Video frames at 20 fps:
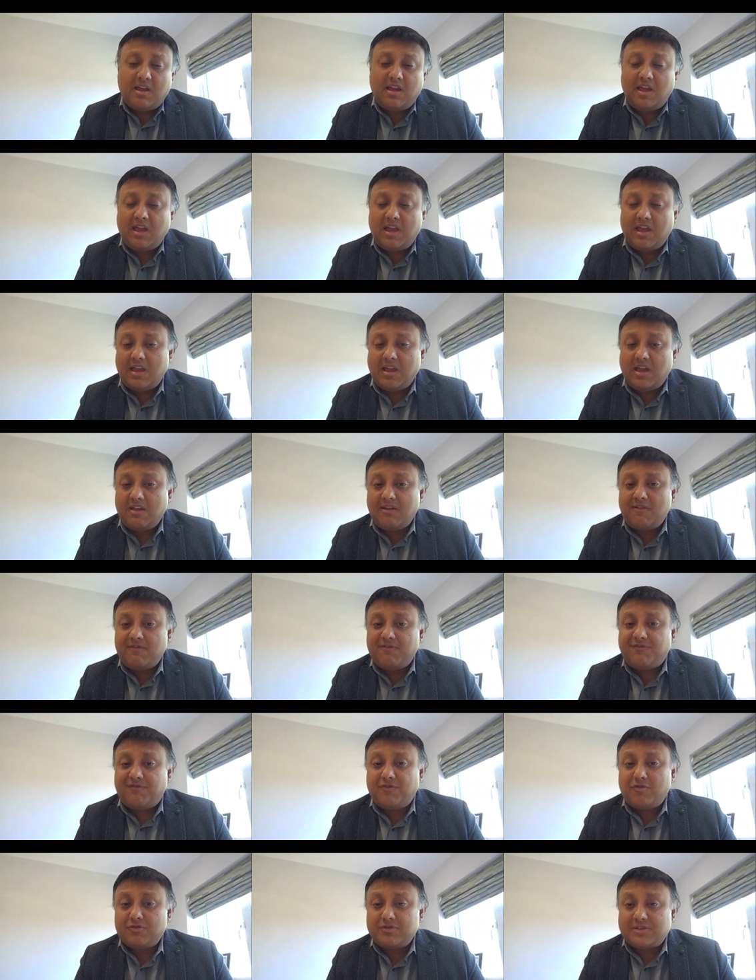a
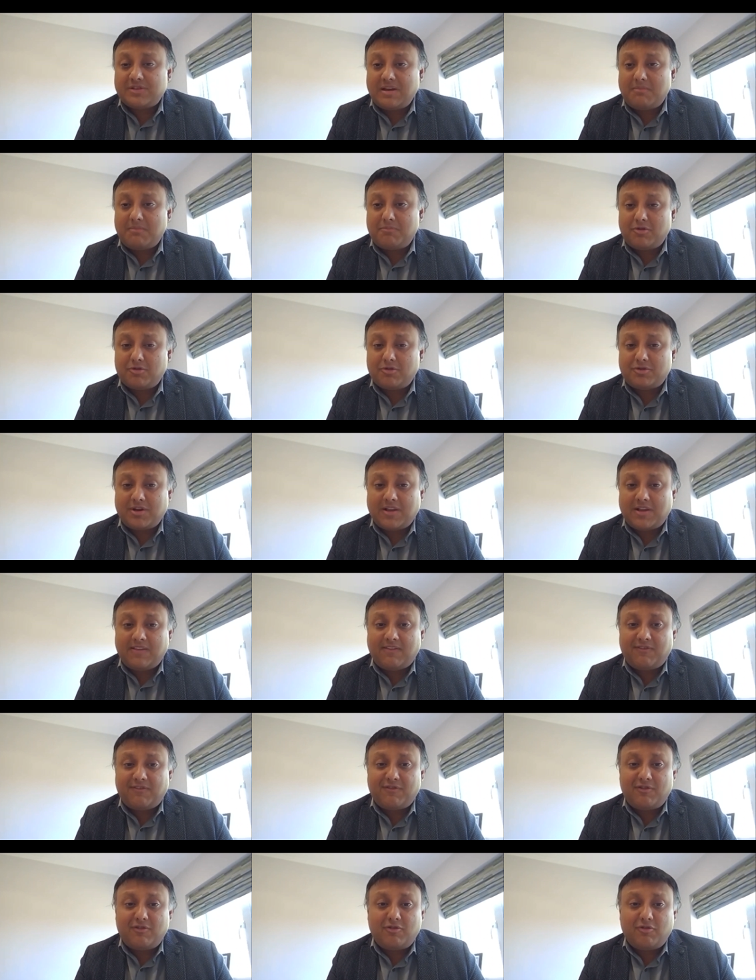frozen embryo
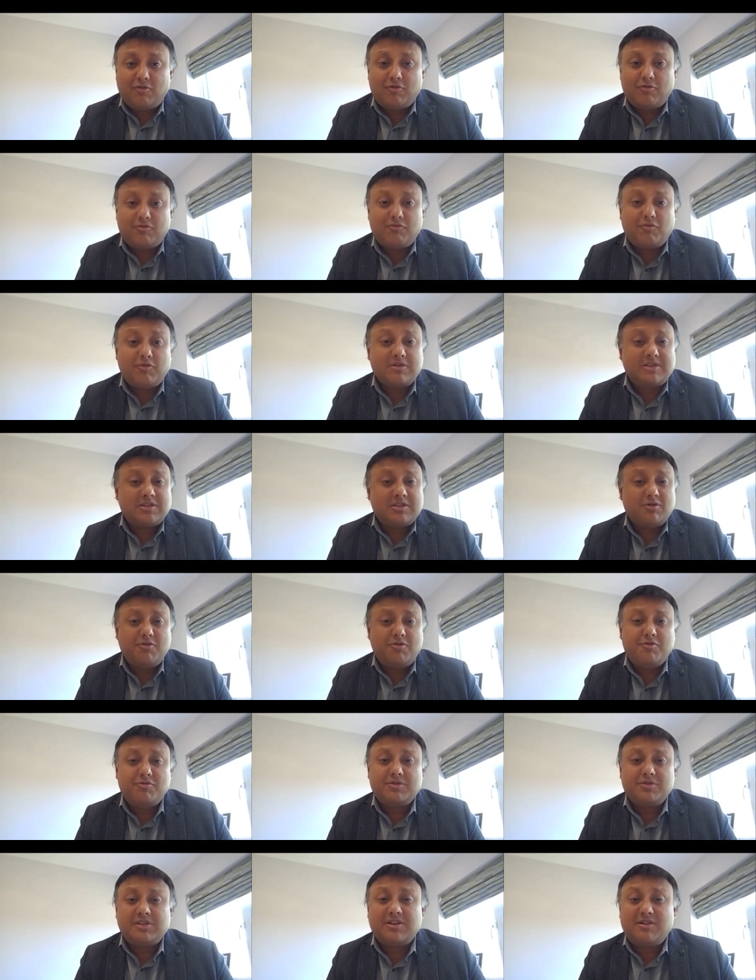transfer or wants to
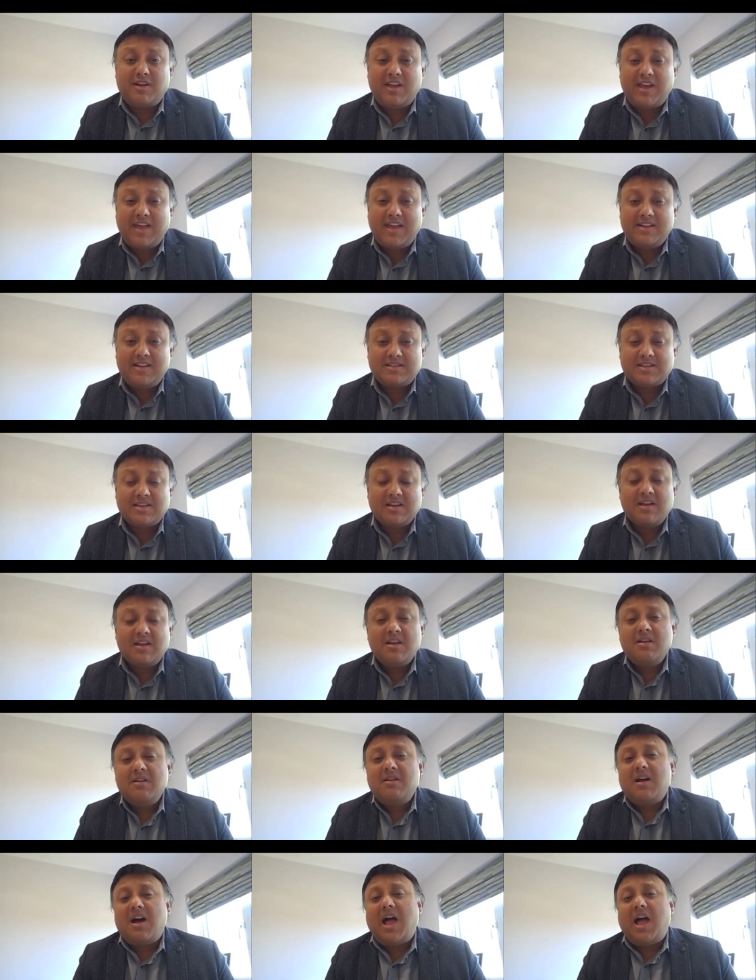use her eggs,
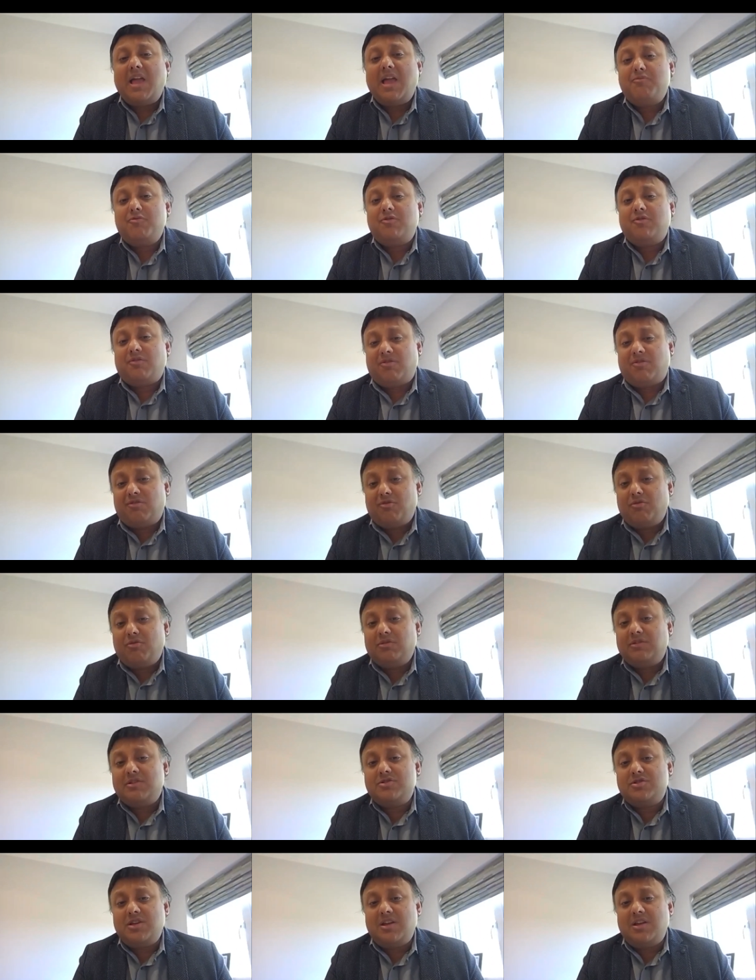I would thaw
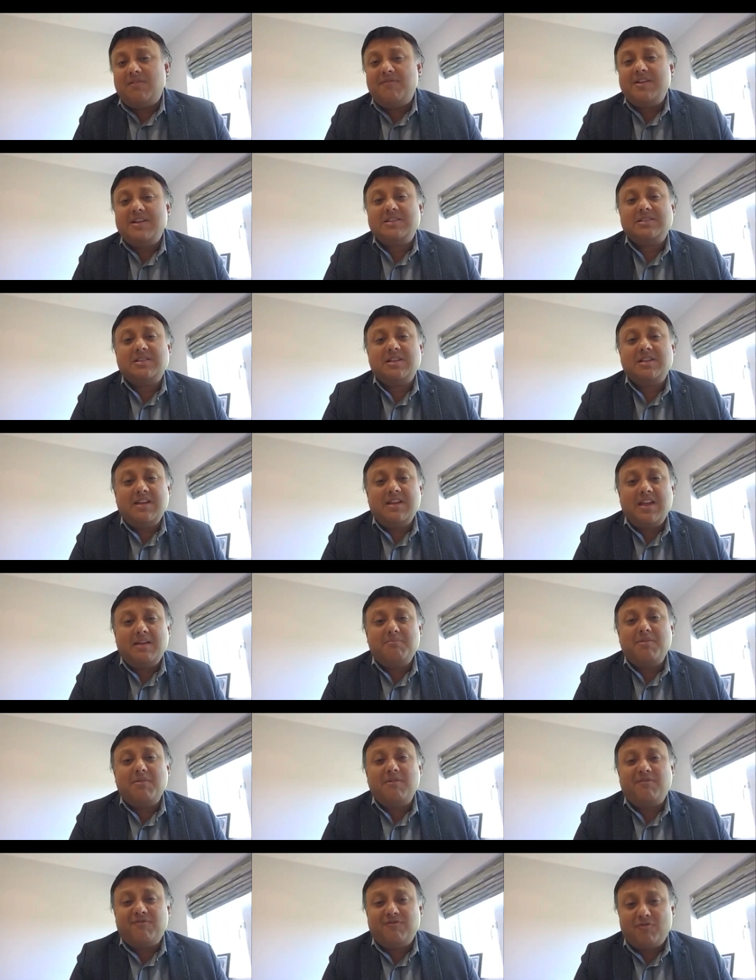the GVs the day
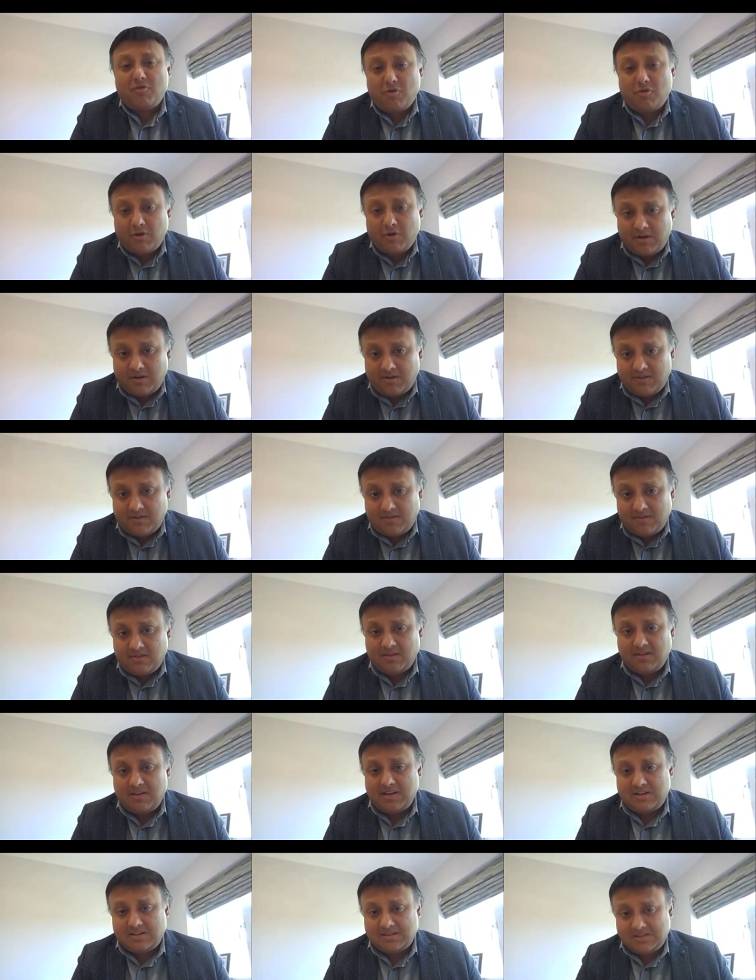before the
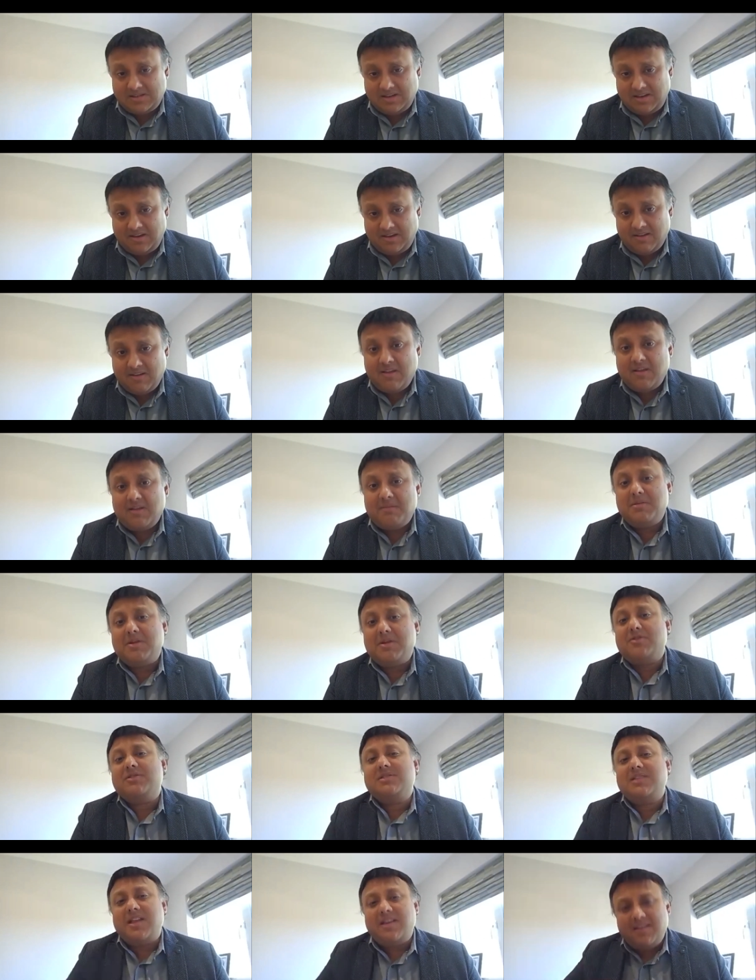ICSI
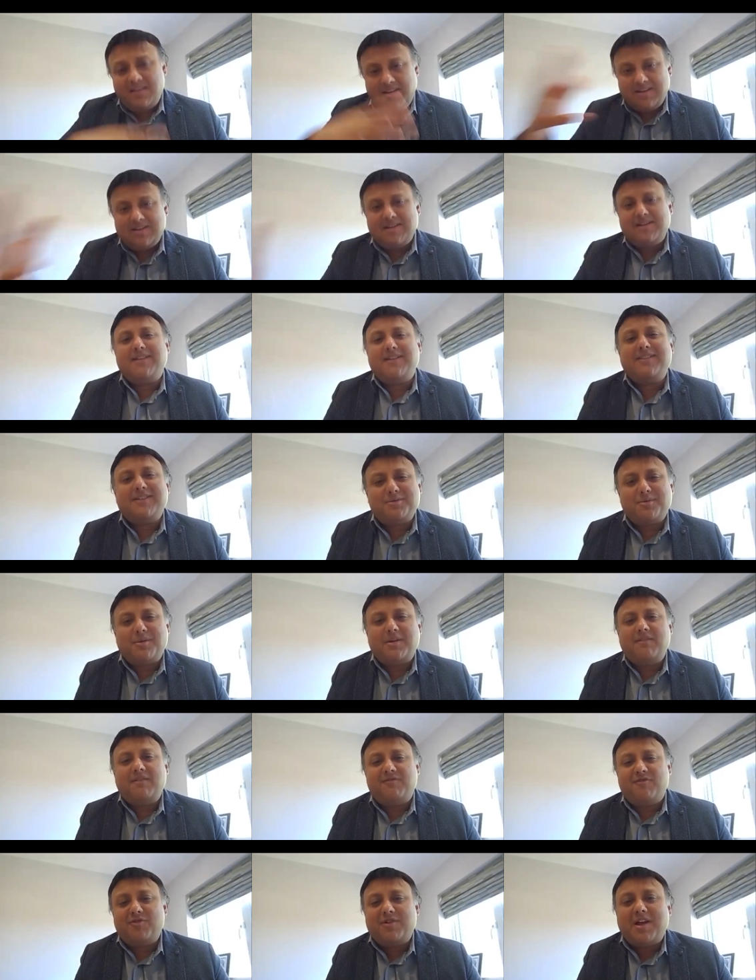because they need another
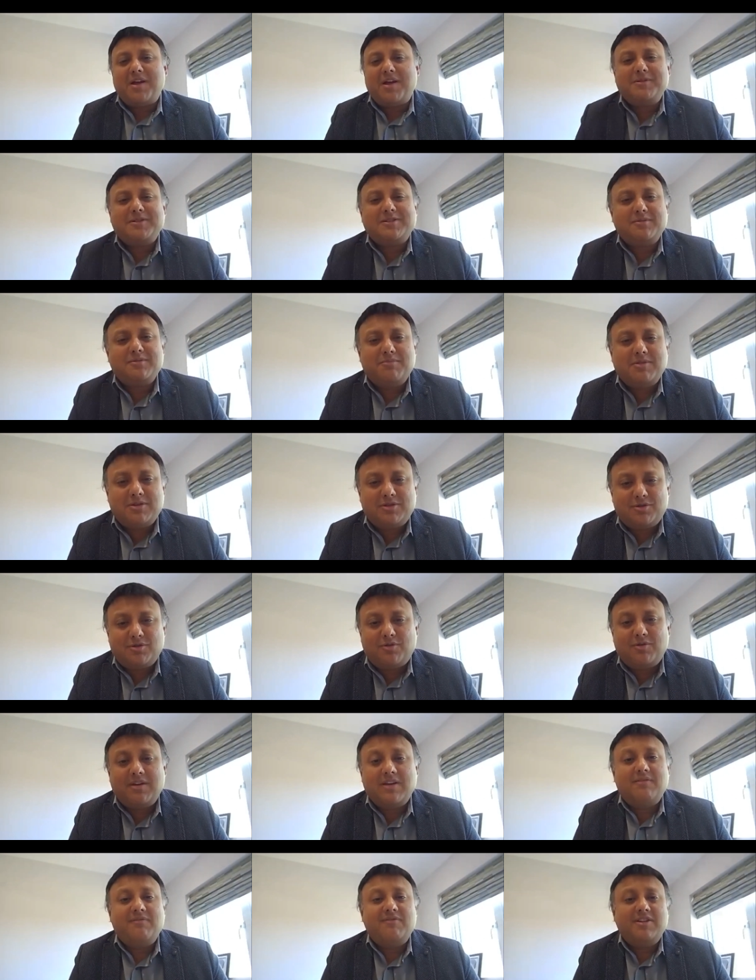24 hours to
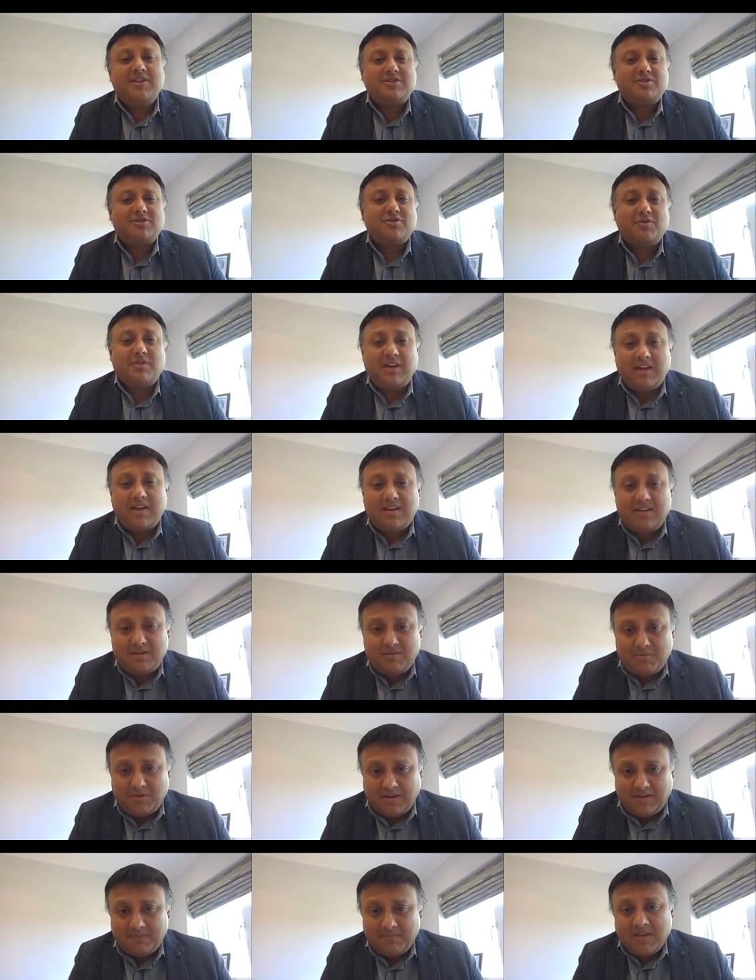mature in vitro
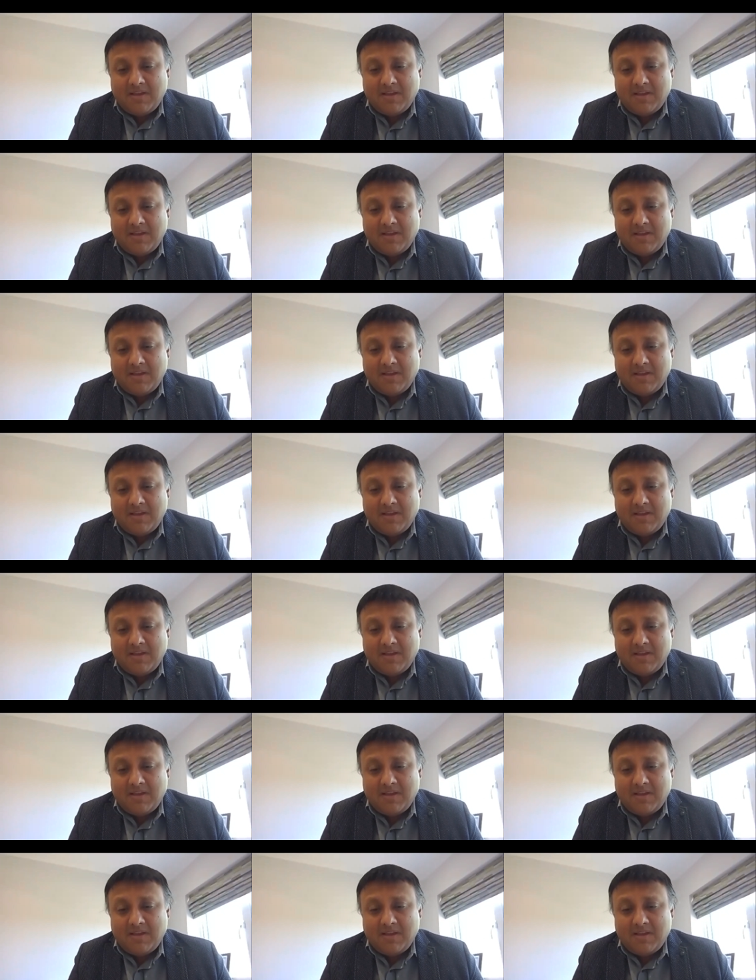anyway.